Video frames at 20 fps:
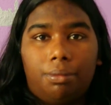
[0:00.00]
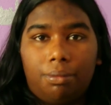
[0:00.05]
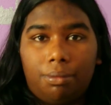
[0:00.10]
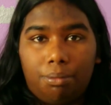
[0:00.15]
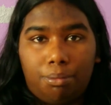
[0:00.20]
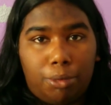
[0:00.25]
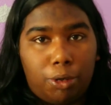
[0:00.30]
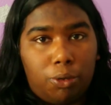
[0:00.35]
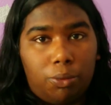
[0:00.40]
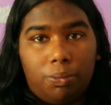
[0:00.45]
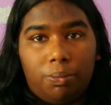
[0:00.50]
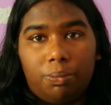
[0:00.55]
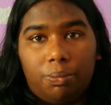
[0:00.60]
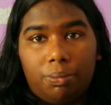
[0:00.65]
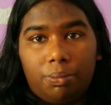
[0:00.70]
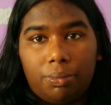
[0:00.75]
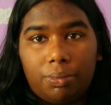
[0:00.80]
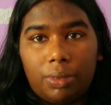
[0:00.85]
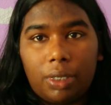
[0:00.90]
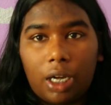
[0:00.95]
Boom.
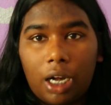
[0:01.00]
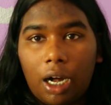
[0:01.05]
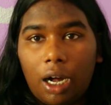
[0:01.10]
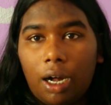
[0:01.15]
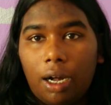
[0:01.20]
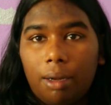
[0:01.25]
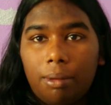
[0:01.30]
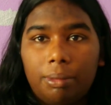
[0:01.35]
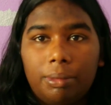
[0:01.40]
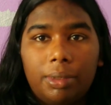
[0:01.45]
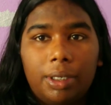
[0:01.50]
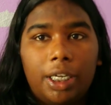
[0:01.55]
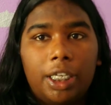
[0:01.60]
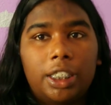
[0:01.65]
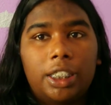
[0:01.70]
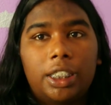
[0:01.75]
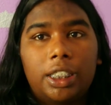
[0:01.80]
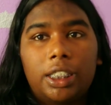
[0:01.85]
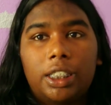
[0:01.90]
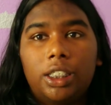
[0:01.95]

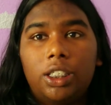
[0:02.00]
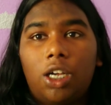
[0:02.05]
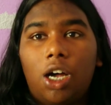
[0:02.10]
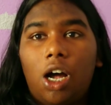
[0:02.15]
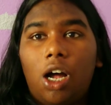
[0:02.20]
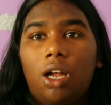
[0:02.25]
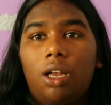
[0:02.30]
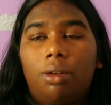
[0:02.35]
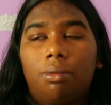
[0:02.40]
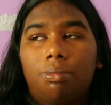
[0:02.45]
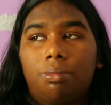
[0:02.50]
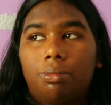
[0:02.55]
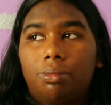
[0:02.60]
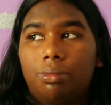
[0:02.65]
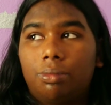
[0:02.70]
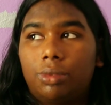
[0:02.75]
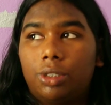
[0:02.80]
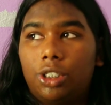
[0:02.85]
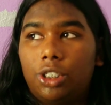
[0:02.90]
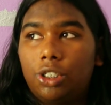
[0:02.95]
It's not
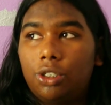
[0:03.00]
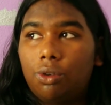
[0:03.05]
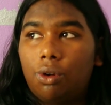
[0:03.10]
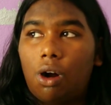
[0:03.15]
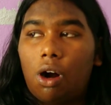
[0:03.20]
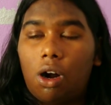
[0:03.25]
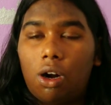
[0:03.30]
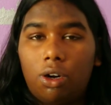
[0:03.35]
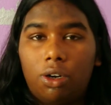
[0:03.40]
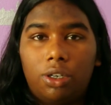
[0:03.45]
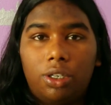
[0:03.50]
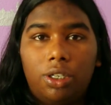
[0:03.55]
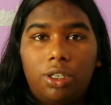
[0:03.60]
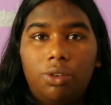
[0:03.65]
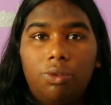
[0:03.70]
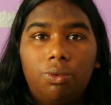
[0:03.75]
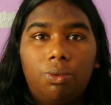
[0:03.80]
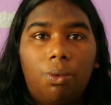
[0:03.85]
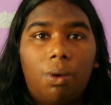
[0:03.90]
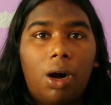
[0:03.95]
too hard.
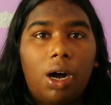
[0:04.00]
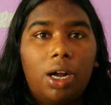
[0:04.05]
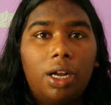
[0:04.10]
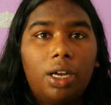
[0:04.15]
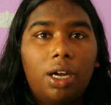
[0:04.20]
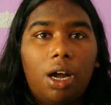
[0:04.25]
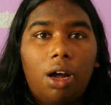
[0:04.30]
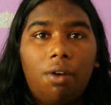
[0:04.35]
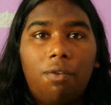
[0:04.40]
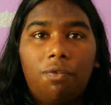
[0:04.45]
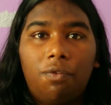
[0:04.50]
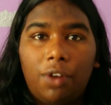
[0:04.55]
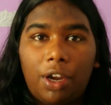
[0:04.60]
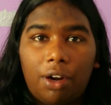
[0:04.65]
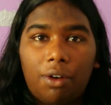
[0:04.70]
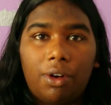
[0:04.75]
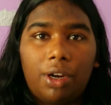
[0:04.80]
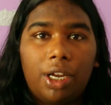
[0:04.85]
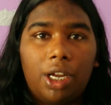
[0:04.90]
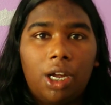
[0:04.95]
You want a
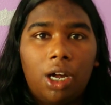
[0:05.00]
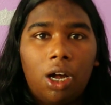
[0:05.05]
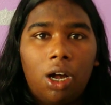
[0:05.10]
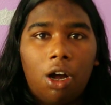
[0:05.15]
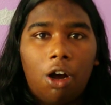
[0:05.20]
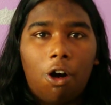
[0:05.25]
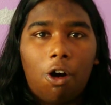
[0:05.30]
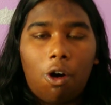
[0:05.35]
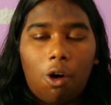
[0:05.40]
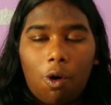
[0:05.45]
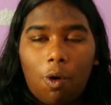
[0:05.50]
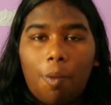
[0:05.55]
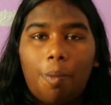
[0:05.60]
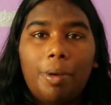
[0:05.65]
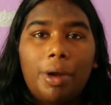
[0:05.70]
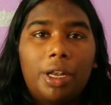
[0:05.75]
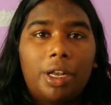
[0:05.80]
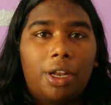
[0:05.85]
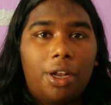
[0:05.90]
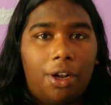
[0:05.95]
very
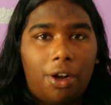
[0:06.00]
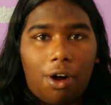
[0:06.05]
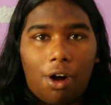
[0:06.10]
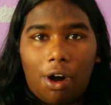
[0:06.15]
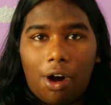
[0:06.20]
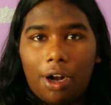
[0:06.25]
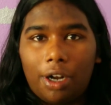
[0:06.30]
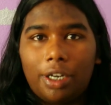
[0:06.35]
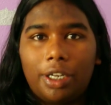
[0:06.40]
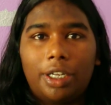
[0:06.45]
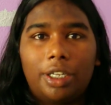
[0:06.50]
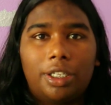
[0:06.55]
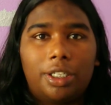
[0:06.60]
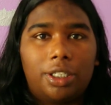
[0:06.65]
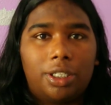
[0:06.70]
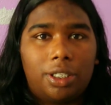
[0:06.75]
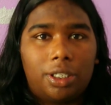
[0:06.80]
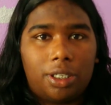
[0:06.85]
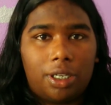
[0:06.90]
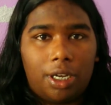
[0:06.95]
open and
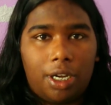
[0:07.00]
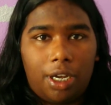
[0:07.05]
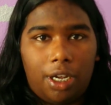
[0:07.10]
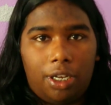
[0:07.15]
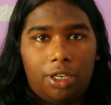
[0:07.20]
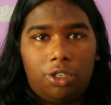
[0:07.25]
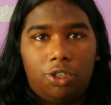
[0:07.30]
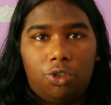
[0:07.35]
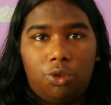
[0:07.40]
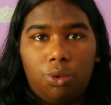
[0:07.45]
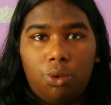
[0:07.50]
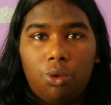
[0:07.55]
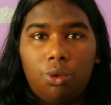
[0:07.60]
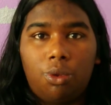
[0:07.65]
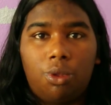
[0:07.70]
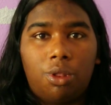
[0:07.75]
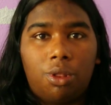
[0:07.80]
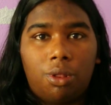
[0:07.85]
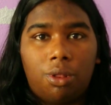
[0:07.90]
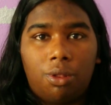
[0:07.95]
honest and
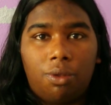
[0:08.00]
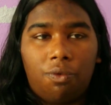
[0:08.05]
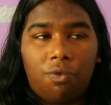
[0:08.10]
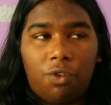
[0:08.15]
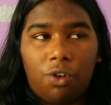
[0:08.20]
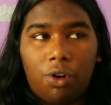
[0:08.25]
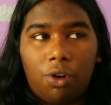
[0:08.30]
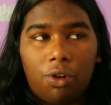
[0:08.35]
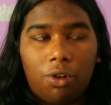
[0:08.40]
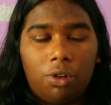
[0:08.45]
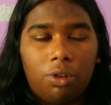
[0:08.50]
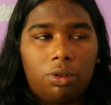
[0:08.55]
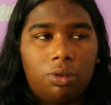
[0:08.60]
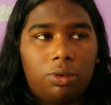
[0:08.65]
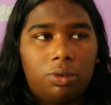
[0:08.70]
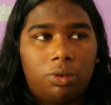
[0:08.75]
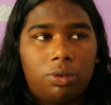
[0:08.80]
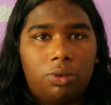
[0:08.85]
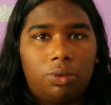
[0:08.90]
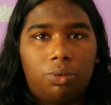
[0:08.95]
truthful
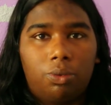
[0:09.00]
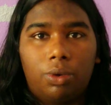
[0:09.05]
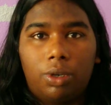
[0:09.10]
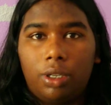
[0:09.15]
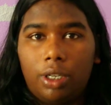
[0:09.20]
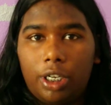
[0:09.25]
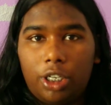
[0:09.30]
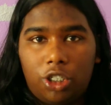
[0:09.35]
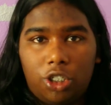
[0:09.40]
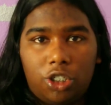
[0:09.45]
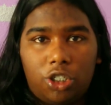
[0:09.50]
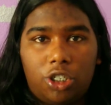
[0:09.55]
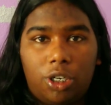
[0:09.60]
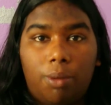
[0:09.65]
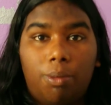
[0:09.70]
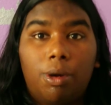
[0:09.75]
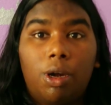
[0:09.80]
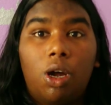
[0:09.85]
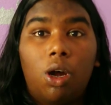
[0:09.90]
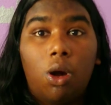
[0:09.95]

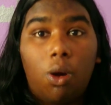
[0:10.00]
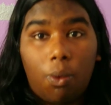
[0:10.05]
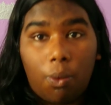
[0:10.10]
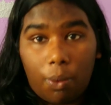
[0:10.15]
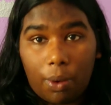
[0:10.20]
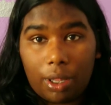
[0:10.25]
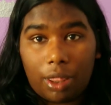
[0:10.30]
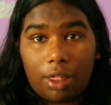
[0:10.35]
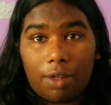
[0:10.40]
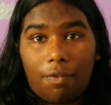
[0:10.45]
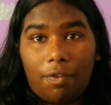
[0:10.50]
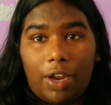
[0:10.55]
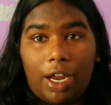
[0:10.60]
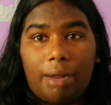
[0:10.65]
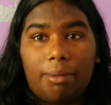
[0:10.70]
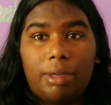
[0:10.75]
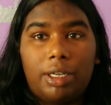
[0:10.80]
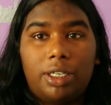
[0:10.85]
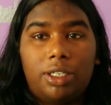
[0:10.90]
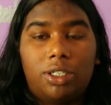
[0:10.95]
relationship with the
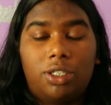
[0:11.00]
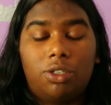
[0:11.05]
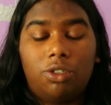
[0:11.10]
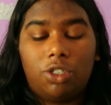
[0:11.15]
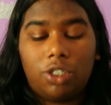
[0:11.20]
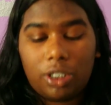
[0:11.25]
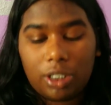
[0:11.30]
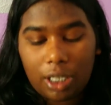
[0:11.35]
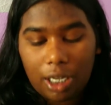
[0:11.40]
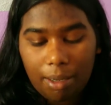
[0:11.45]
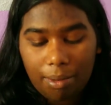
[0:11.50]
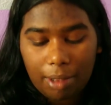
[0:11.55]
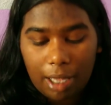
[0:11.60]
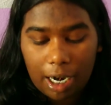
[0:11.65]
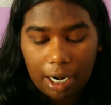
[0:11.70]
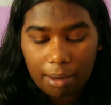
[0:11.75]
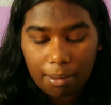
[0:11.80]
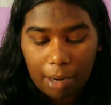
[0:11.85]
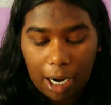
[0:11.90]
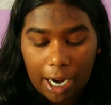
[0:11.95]
family. So just keep
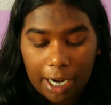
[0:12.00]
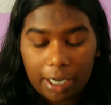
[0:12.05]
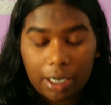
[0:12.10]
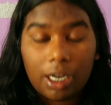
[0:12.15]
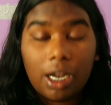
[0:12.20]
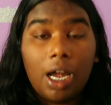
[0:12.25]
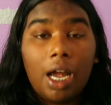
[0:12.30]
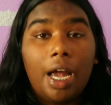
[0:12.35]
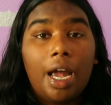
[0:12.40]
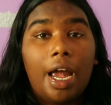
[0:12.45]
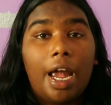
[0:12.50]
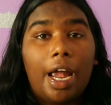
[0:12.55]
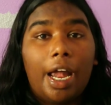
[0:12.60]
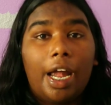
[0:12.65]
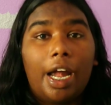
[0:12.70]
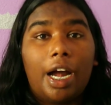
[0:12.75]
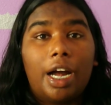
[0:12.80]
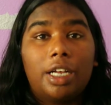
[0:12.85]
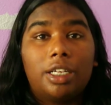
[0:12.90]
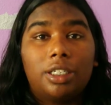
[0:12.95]
that in mind.
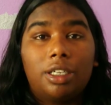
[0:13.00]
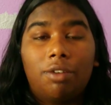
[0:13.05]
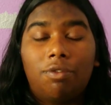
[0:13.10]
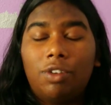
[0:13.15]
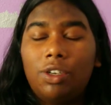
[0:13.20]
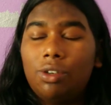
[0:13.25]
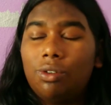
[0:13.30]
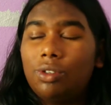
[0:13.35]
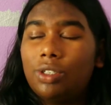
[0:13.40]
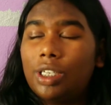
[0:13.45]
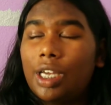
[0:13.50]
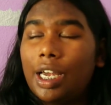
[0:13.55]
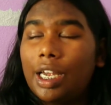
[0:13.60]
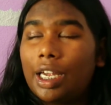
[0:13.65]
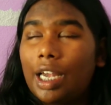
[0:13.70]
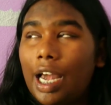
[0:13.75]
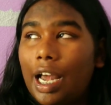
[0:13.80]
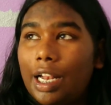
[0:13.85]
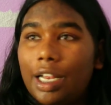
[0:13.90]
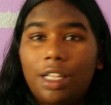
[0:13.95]
And if you
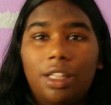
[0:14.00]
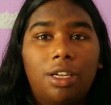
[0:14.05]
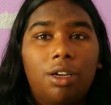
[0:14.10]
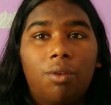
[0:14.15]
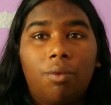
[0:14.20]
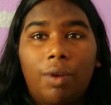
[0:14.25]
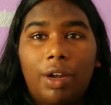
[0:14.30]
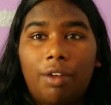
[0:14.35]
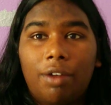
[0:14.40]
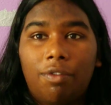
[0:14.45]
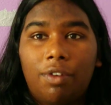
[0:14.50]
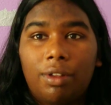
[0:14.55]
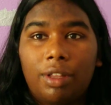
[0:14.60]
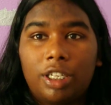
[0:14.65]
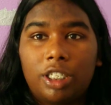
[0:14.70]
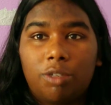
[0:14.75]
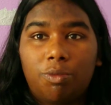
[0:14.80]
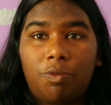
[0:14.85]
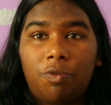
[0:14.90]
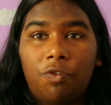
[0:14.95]
take anything away from
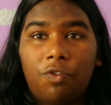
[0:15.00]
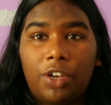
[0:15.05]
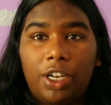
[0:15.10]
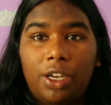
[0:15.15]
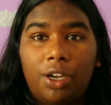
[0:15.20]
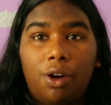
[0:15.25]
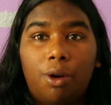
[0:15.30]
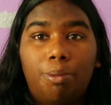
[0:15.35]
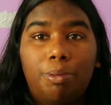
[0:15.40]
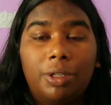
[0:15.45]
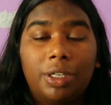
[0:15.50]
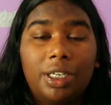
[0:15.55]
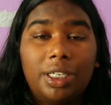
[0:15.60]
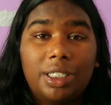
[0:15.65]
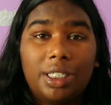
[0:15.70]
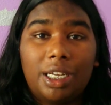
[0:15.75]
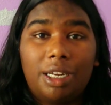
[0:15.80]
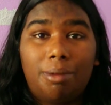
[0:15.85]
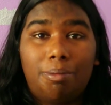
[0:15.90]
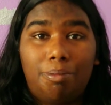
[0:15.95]
this video,
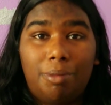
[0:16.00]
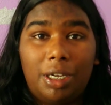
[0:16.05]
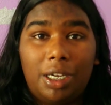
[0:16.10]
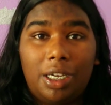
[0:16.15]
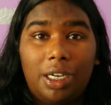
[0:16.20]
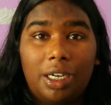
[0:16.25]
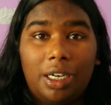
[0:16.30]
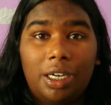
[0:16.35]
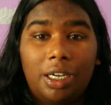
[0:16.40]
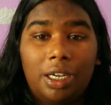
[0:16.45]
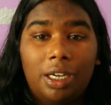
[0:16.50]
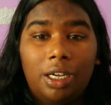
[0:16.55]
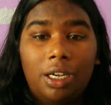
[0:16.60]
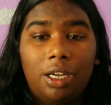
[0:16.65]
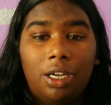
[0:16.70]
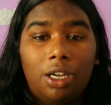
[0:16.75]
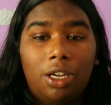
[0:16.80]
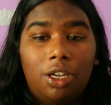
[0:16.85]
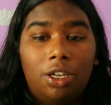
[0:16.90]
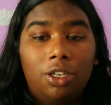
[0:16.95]
please let it be,
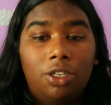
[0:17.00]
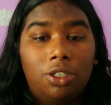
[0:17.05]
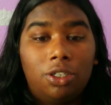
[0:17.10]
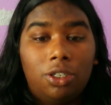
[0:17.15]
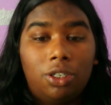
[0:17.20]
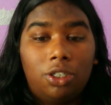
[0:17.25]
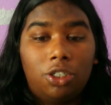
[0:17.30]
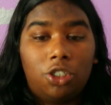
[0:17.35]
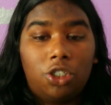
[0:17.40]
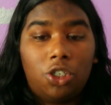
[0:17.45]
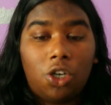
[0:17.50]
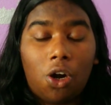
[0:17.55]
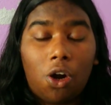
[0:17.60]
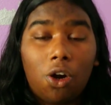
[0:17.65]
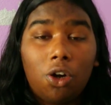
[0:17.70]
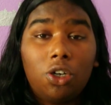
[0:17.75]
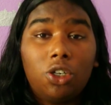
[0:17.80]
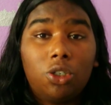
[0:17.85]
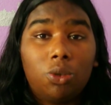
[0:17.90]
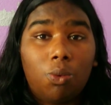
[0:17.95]

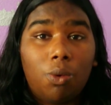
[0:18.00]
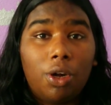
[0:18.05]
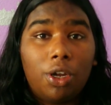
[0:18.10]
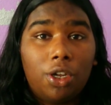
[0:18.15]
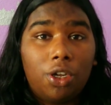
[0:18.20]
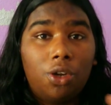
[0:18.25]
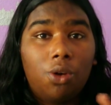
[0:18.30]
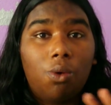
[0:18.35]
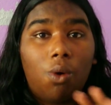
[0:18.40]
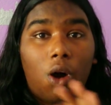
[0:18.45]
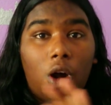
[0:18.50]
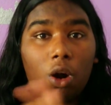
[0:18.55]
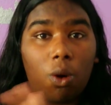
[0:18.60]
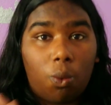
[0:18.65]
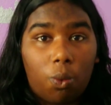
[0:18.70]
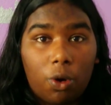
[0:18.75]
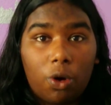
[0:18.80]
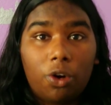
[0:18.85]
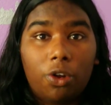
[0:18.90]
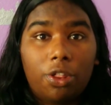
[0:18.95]
charge what you are
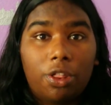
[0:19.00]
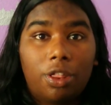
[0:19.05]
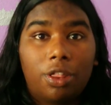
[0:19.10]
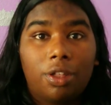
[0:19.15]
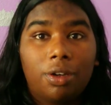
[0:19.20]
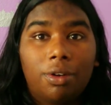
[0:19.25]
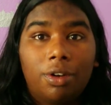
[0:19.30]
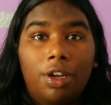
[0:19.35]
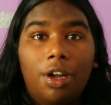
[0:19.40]
worth.